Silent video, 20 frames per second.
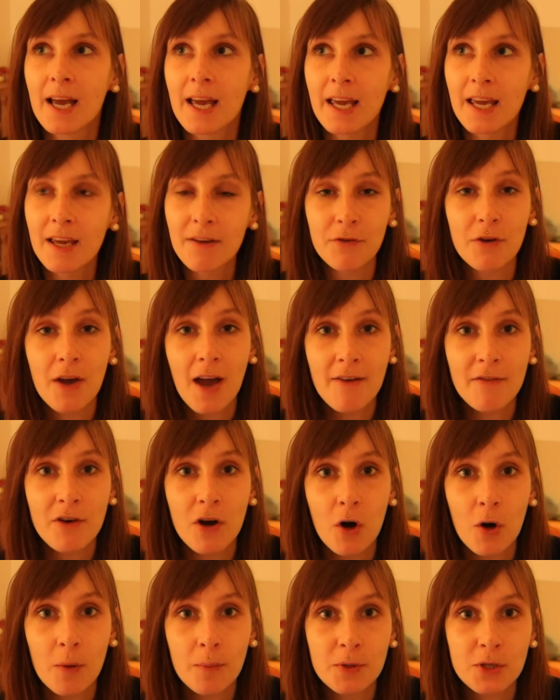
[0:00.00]
If you have an
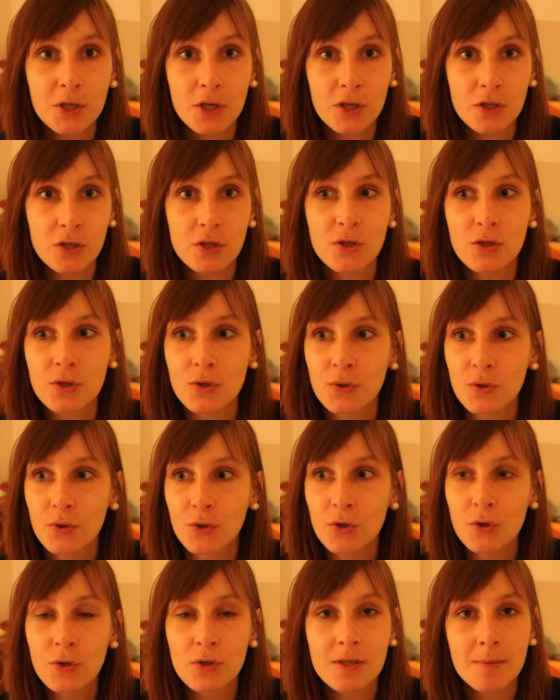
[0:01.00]
option to
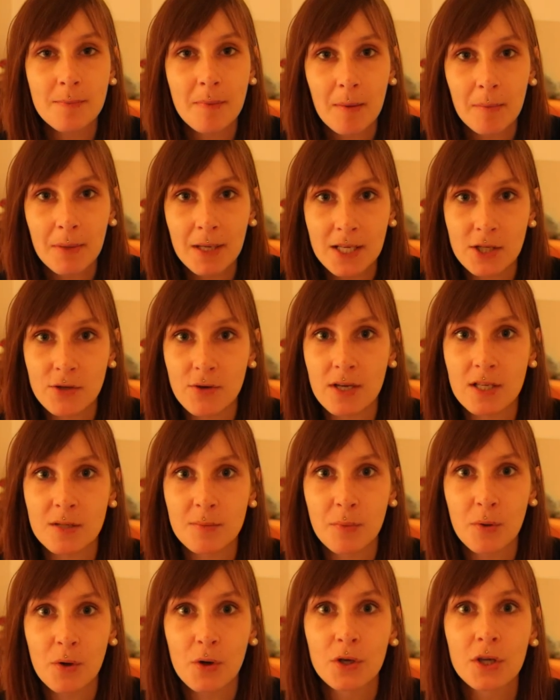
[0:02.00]
use a public
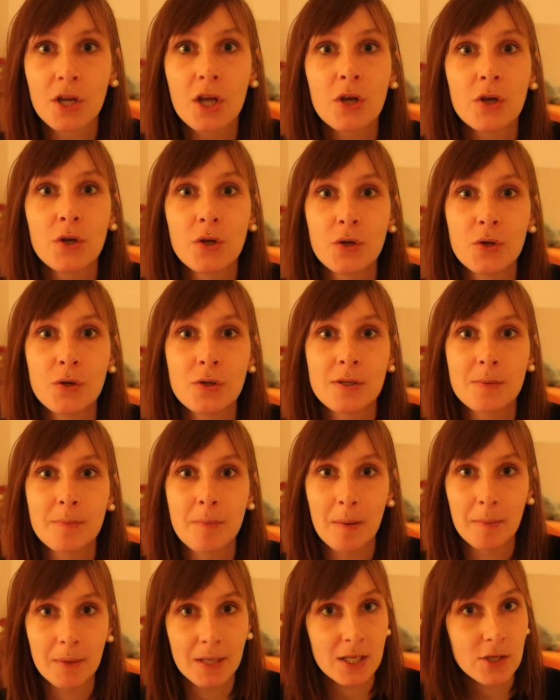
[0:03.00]
transport, use
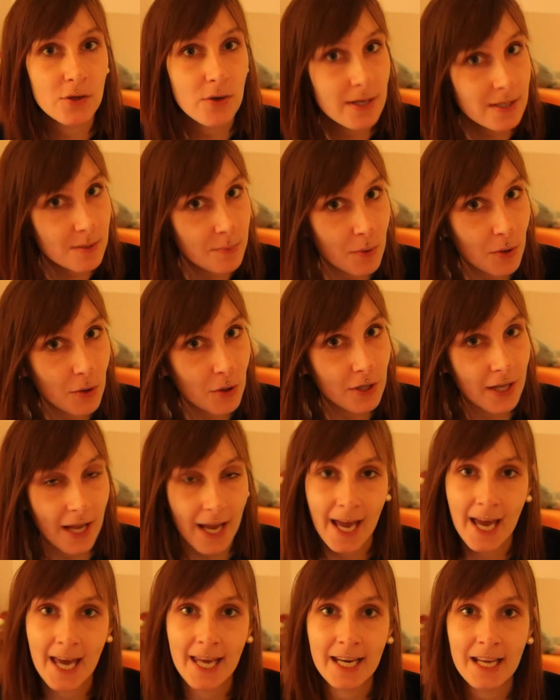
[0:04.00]
public transport,
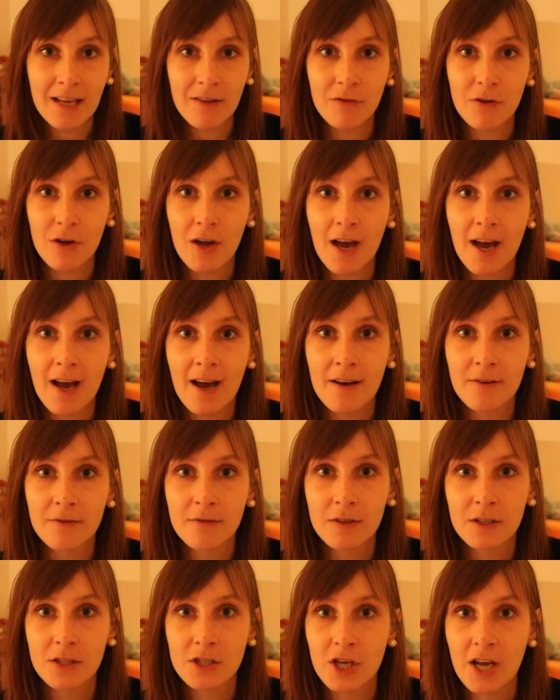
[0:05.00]
and if you have
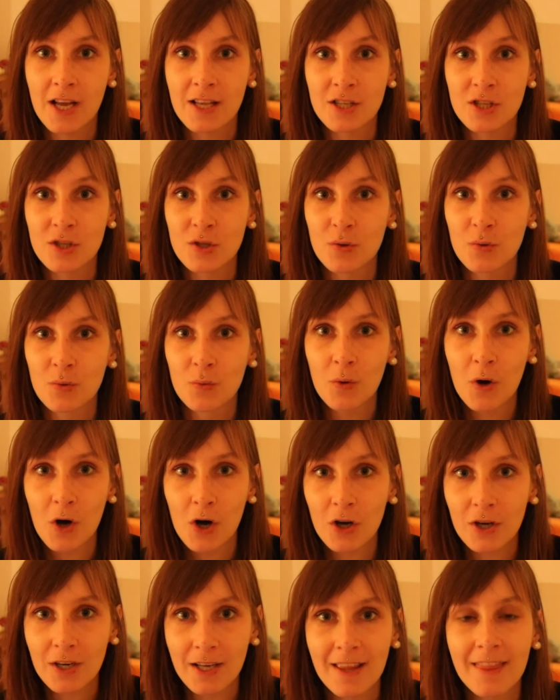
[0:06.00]
a chance to
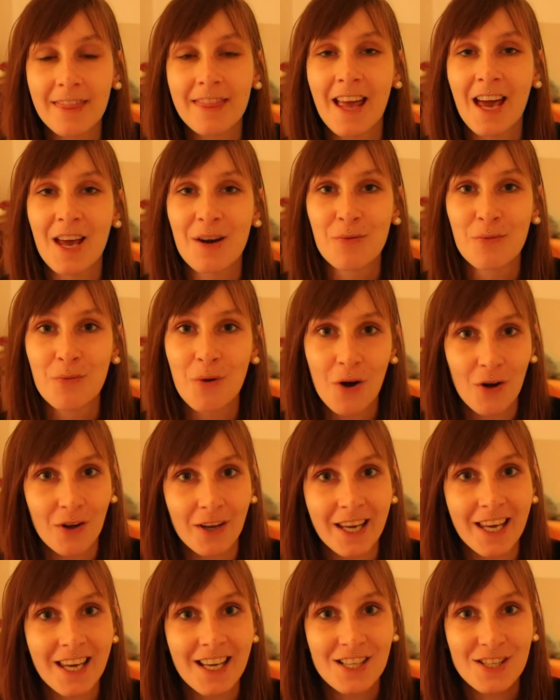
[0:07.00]
walk, then
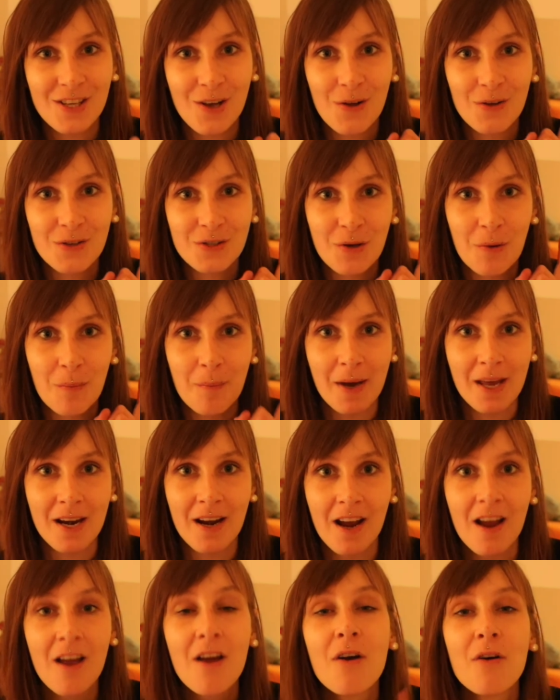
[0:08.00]
walk. It's also
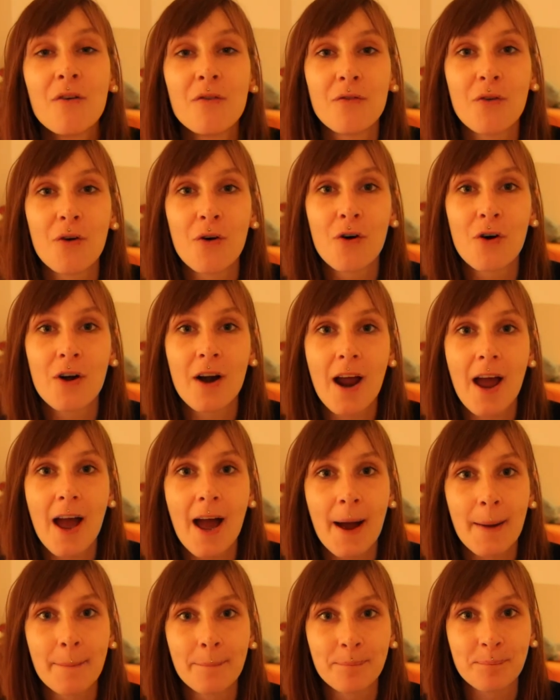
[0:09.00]
better for
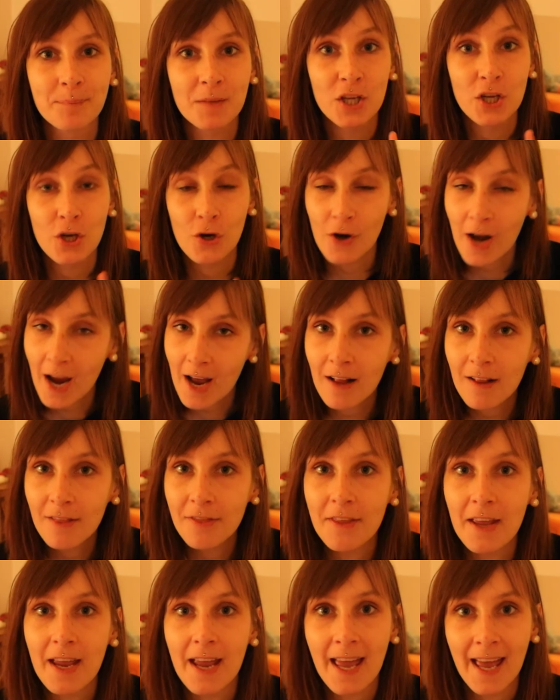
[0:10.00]
your
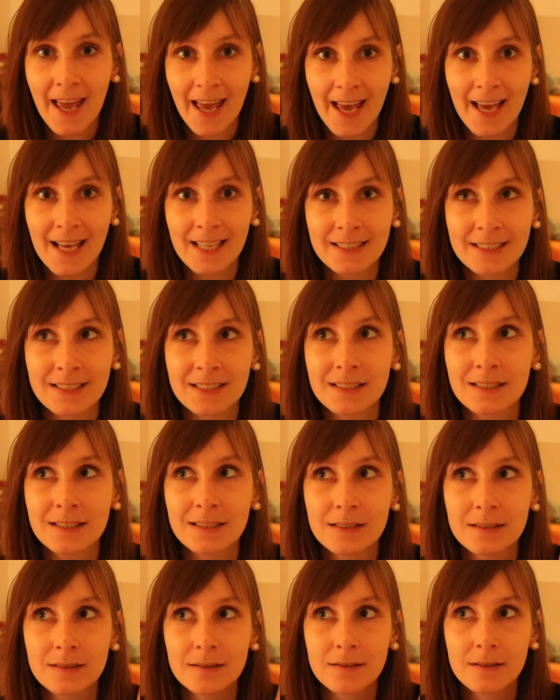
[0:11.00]
health and
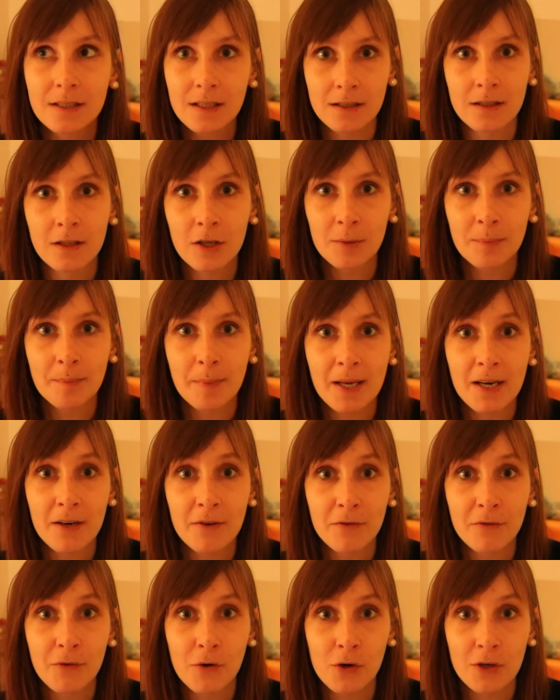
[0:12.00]
a lot better
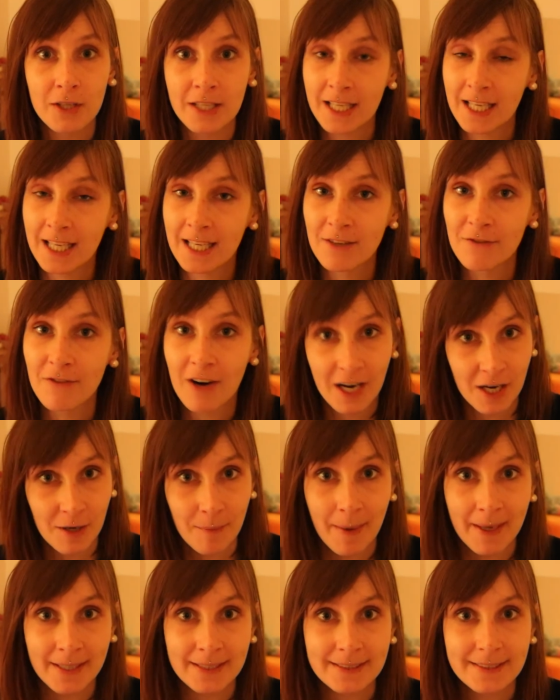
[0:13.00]
for the
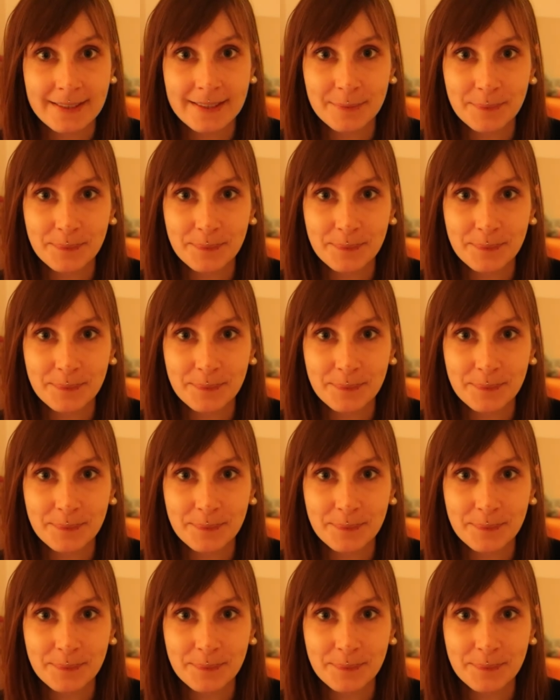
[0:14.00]
environment.